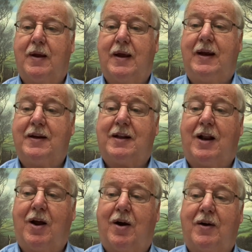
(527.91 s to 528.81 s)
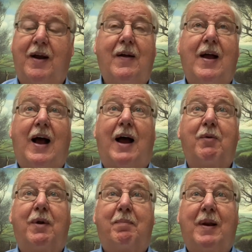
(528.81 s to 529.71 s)
he declared, I
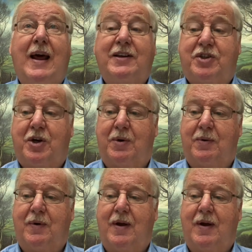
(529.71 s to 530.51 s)
will bless you